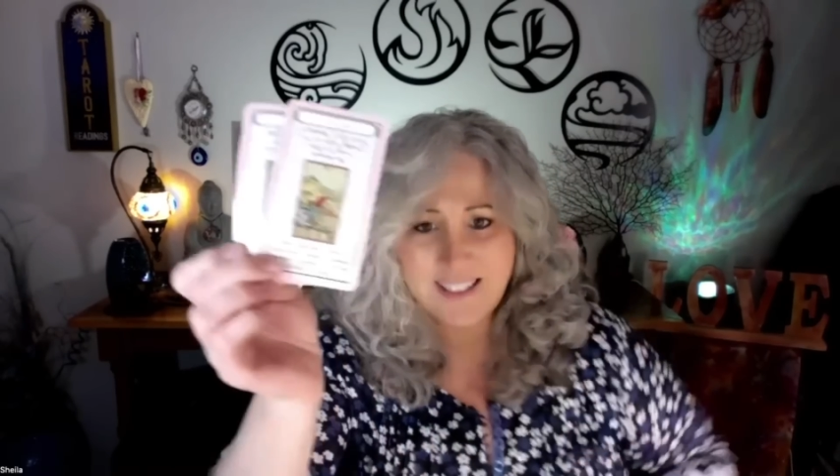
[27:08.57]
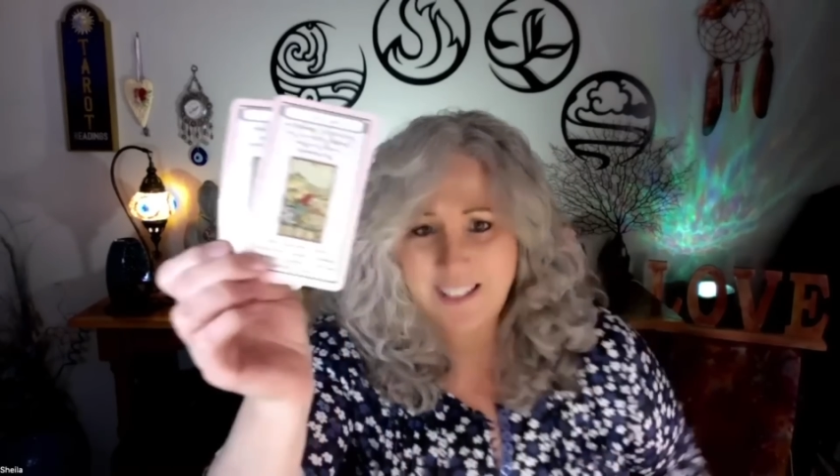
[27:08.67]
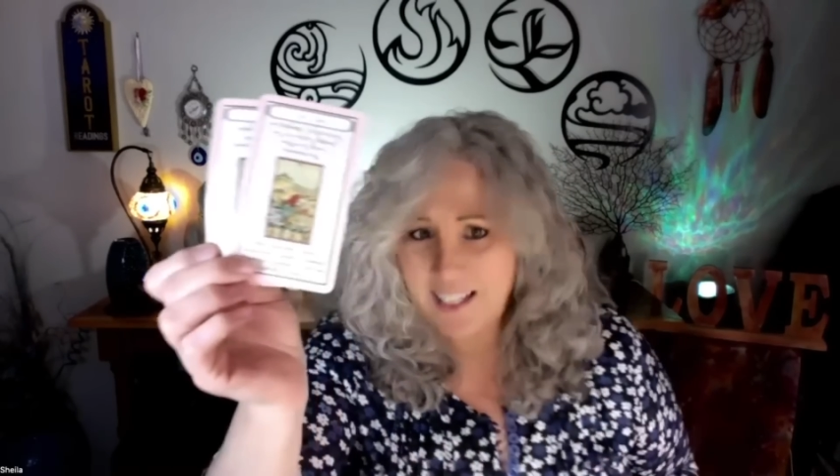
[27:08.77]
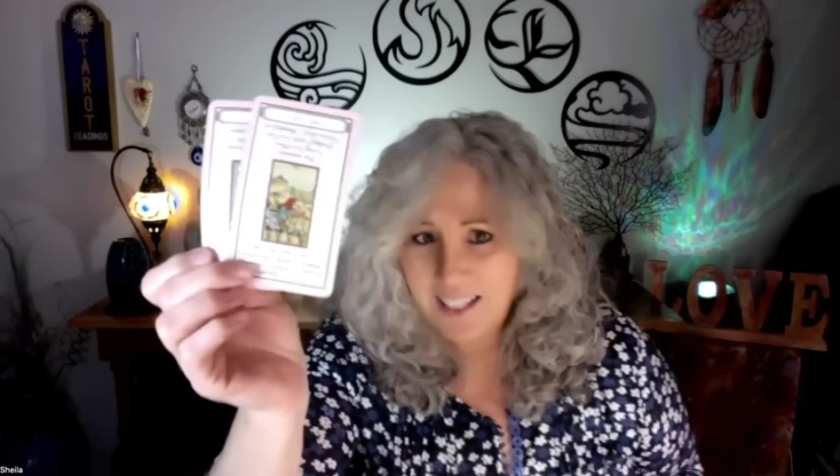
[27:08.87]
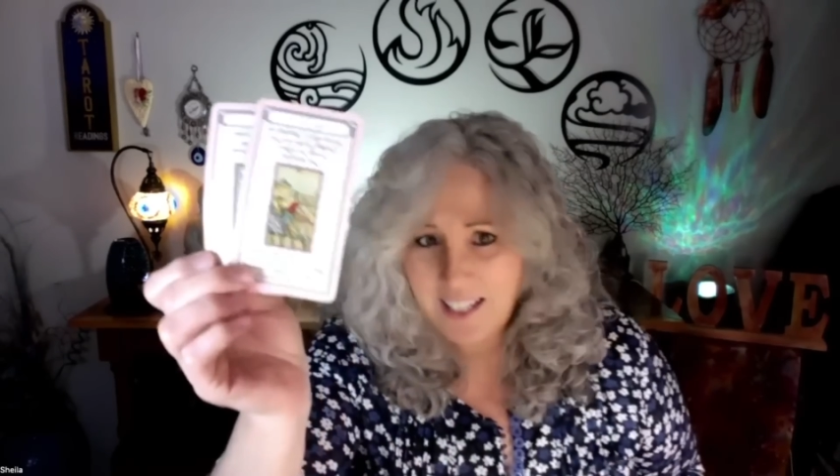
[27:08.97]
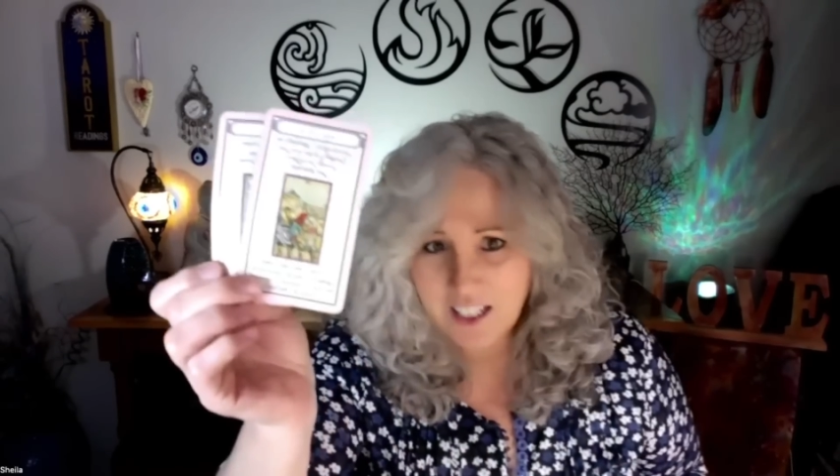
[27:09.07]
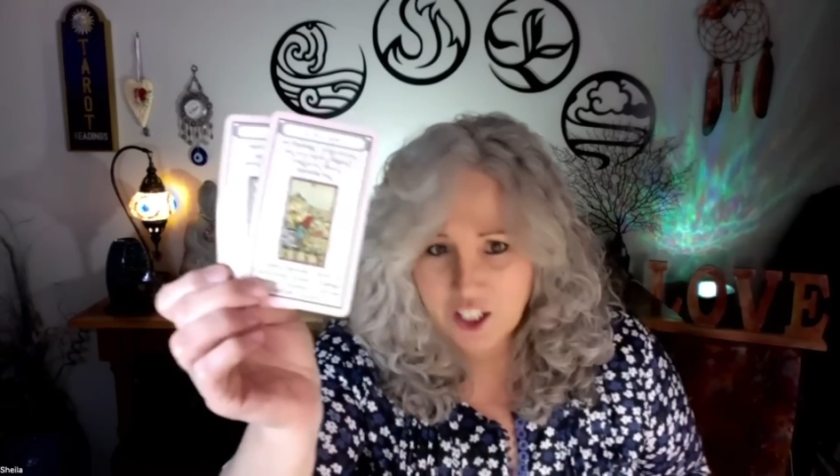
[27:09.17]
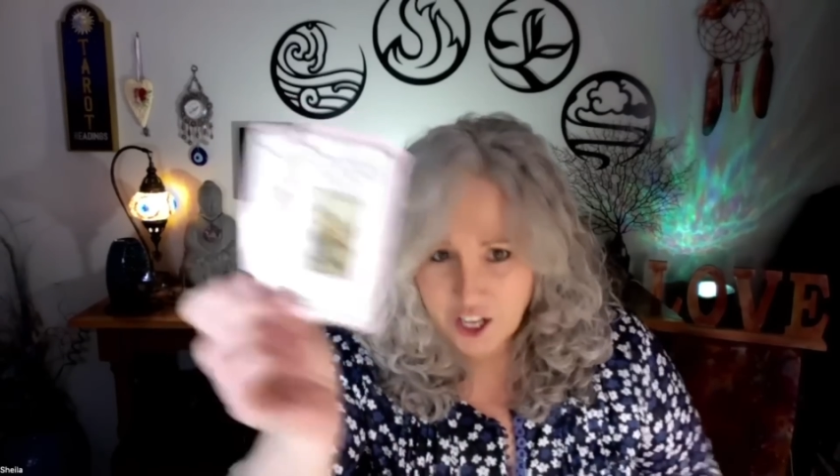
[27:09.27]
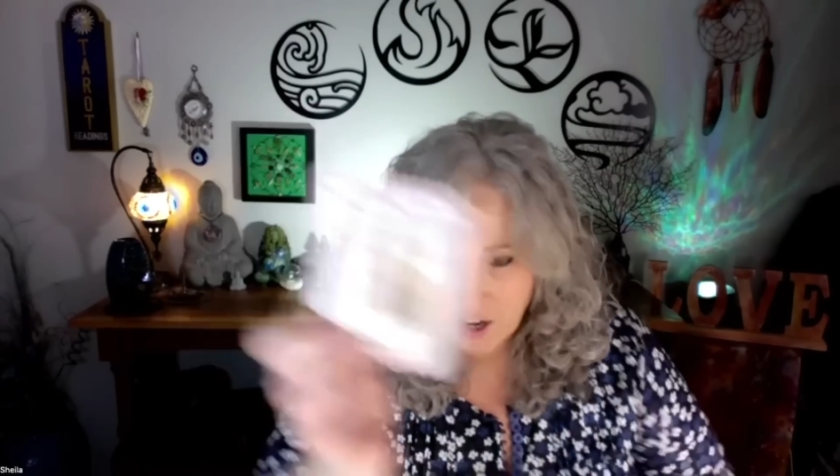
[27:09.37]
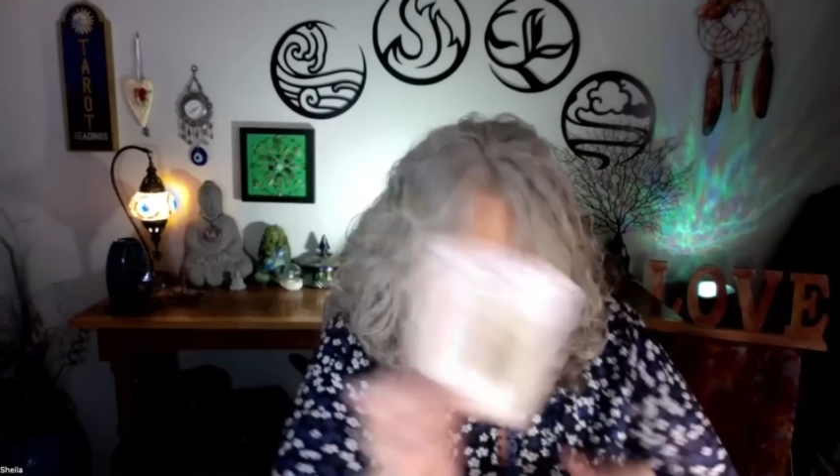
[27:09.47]
didn't get
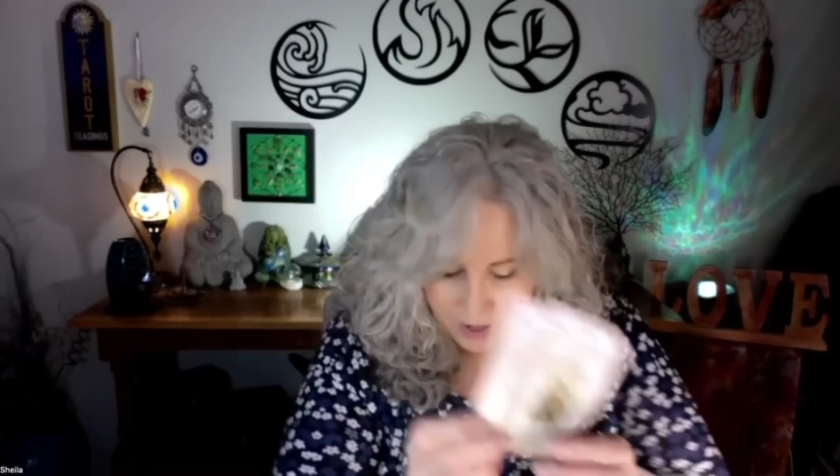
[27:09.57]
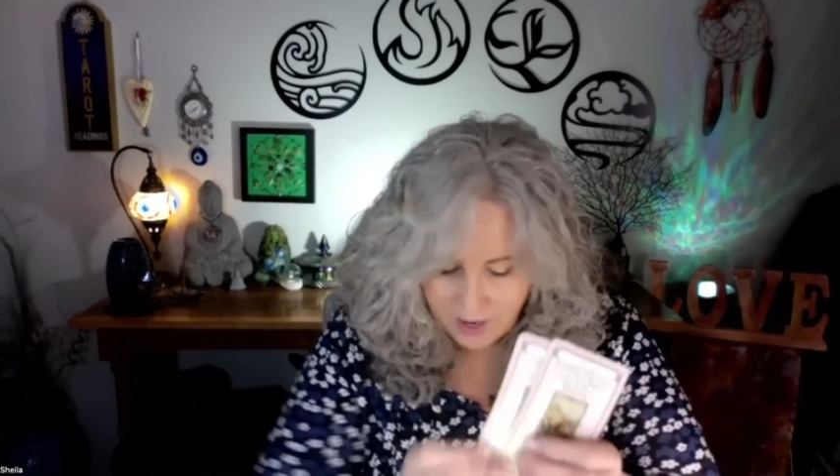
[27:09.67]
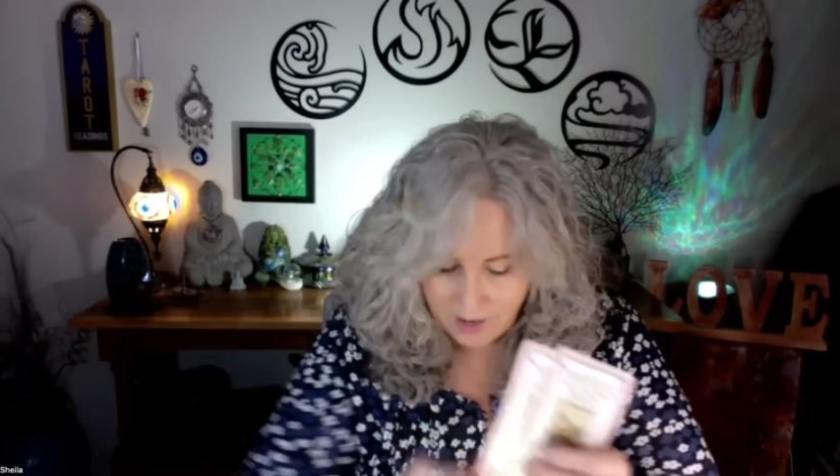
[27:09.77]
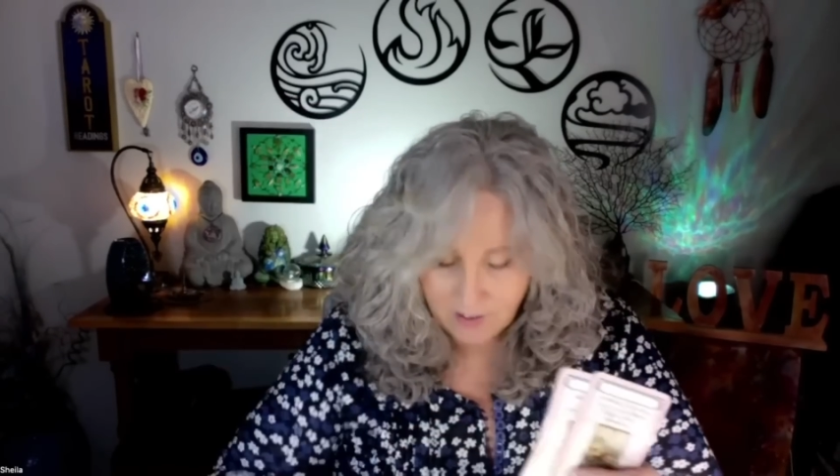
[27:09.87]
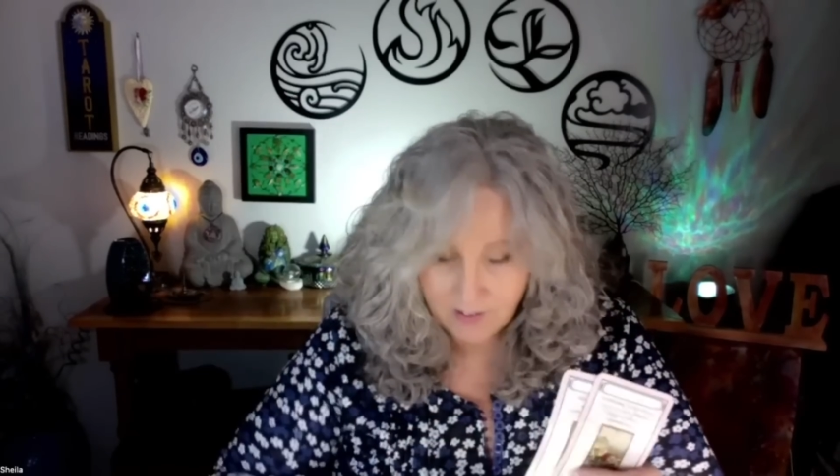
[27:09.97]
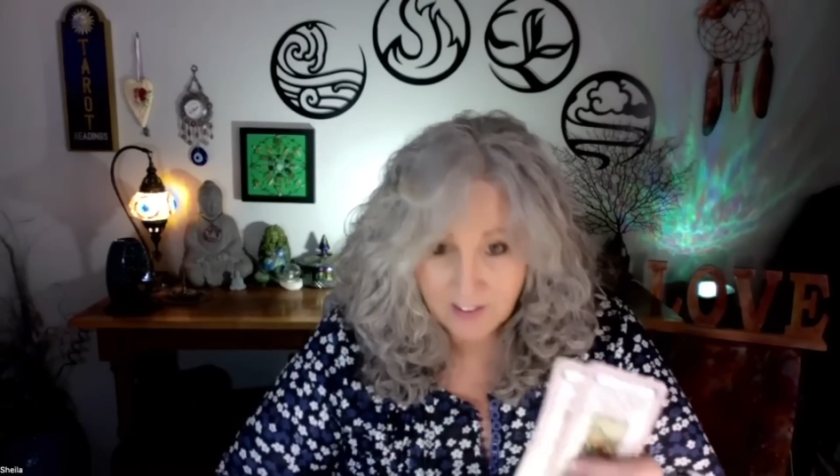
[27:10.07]
charity